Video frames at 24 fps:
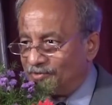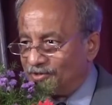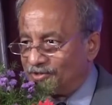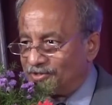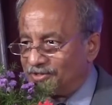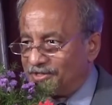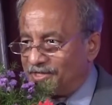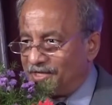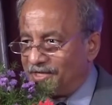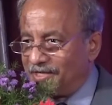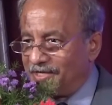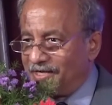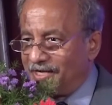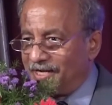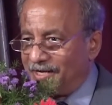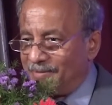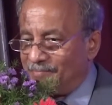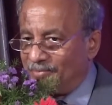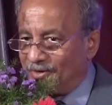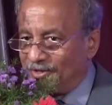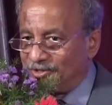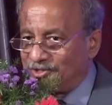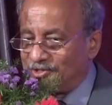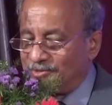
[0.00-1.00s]
was nearly
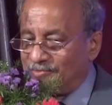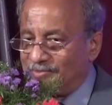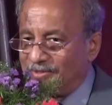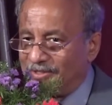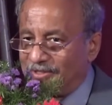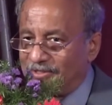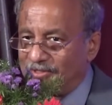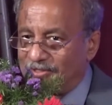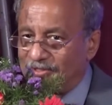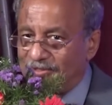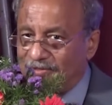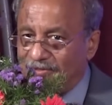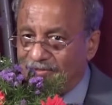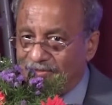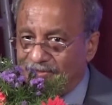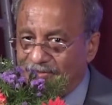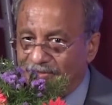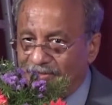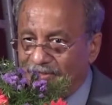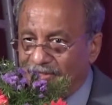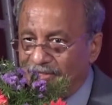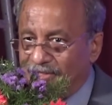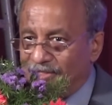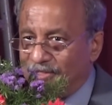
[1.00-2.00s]
impossible
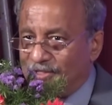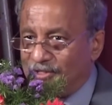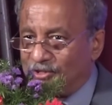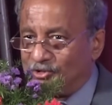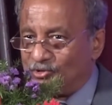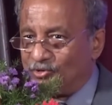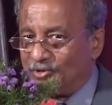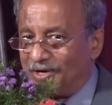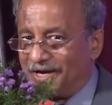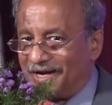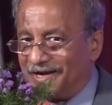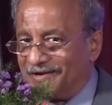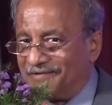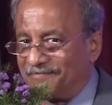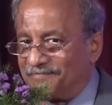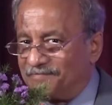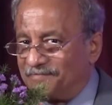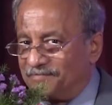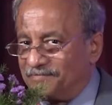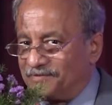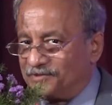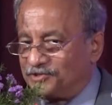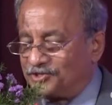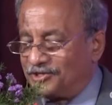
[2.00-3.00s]
to have
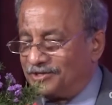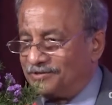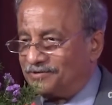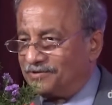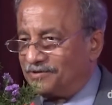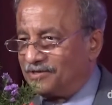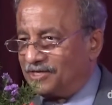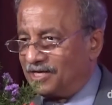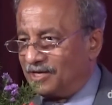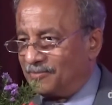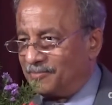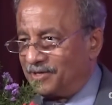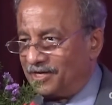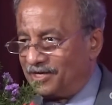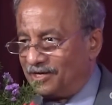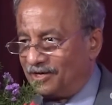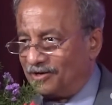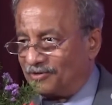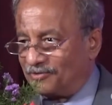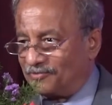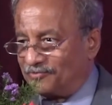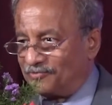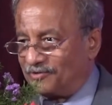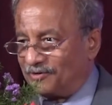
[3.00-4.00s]
children coming
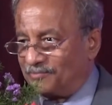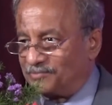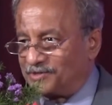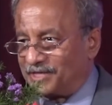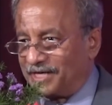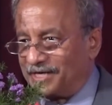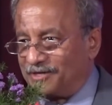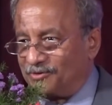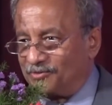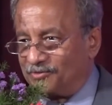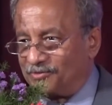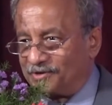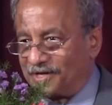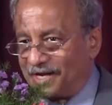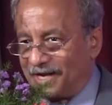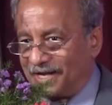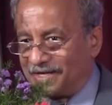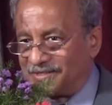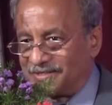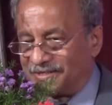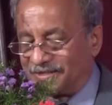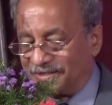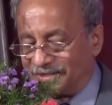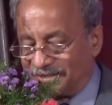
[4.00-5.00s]
out from childhood
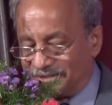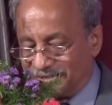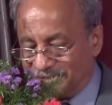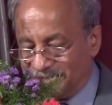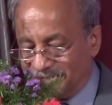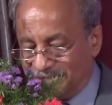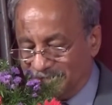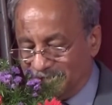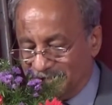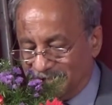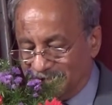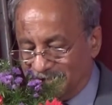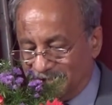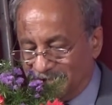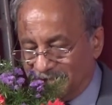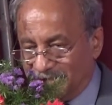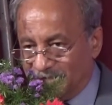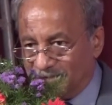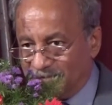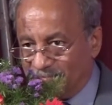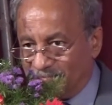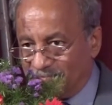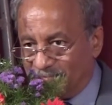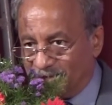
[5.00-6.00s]
cancers
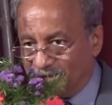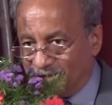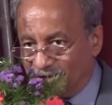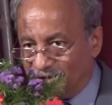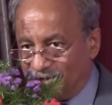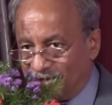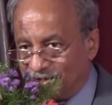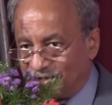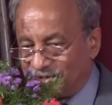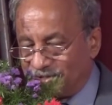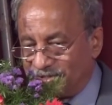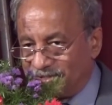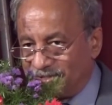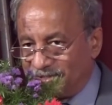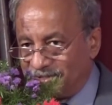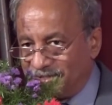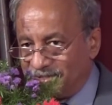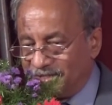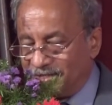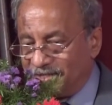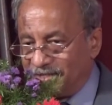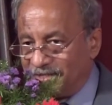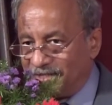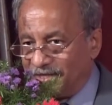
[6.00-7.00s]
because
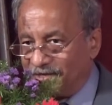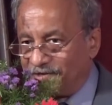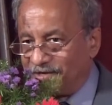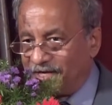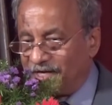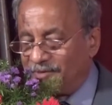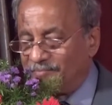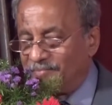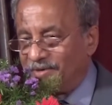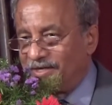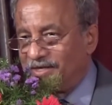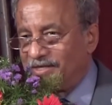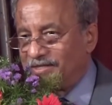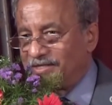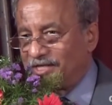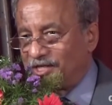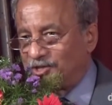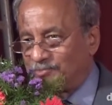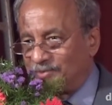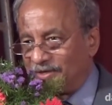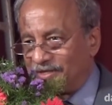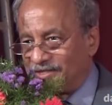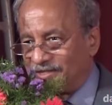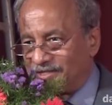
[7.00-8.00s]
the treatment is
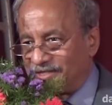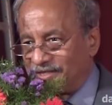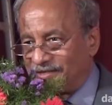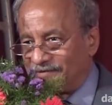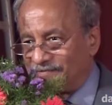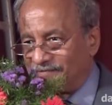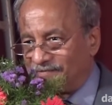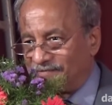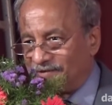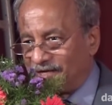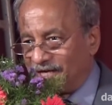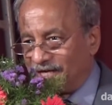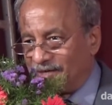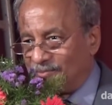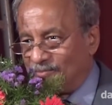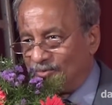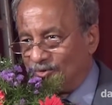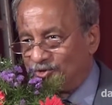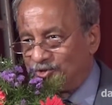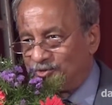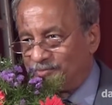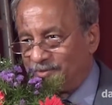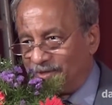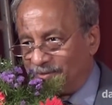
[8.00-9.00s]
expensive and
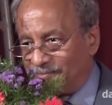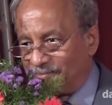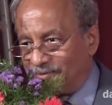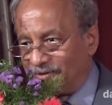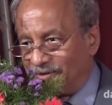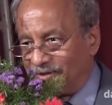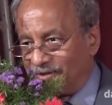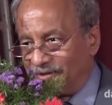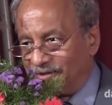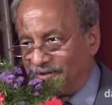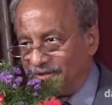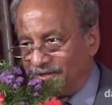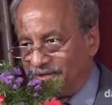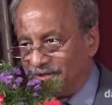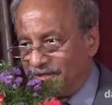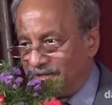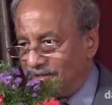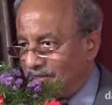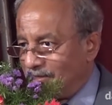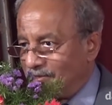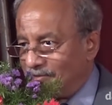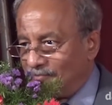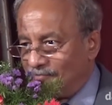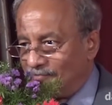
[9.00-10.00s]
most people
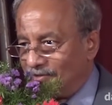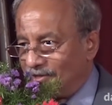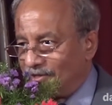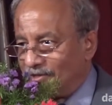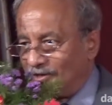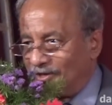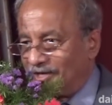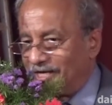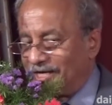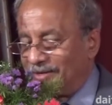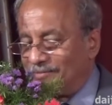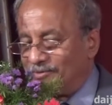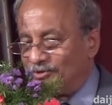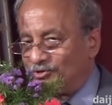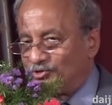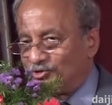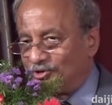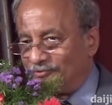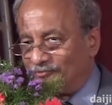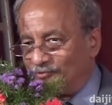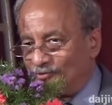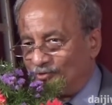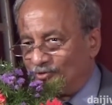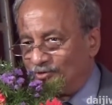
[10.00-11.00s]
were not able
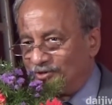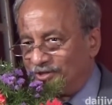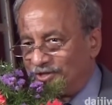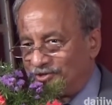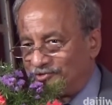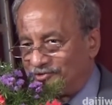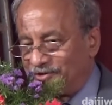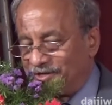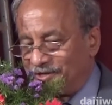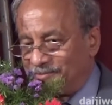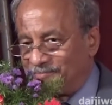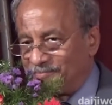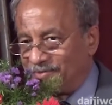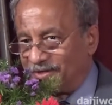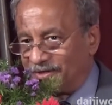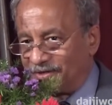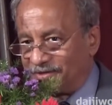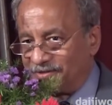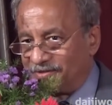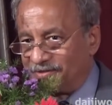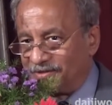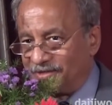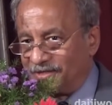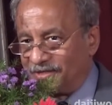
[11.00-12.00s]
to afford the treatment.
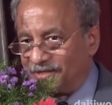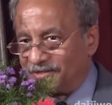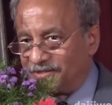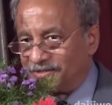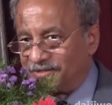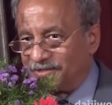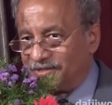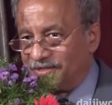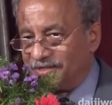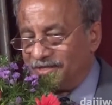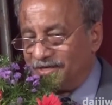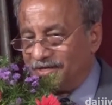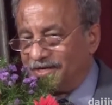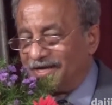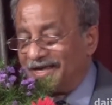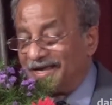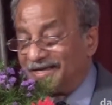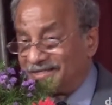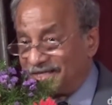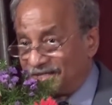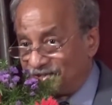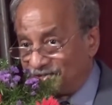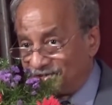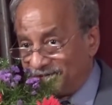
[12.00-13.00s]
There is
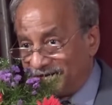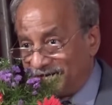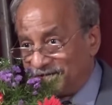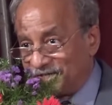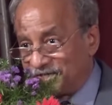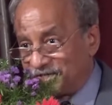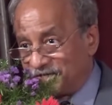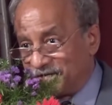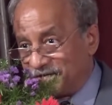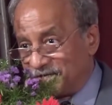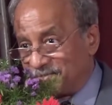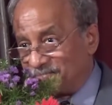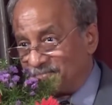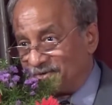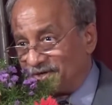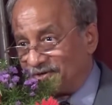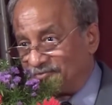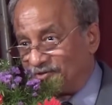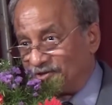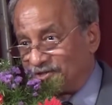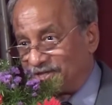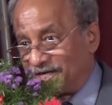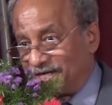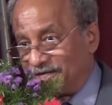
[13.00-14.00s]
sustained treatment
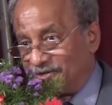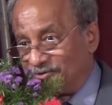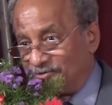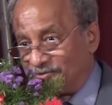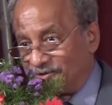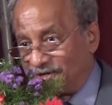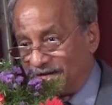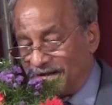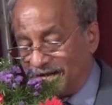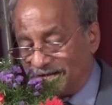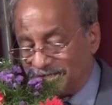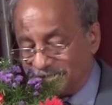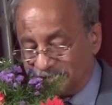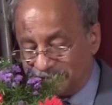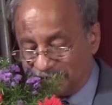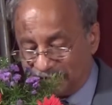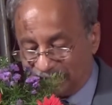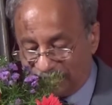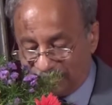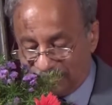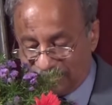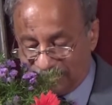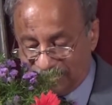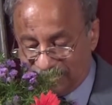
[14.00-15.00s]
for childhood
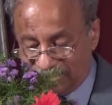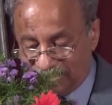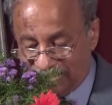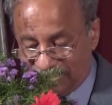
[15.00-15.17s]
cancers.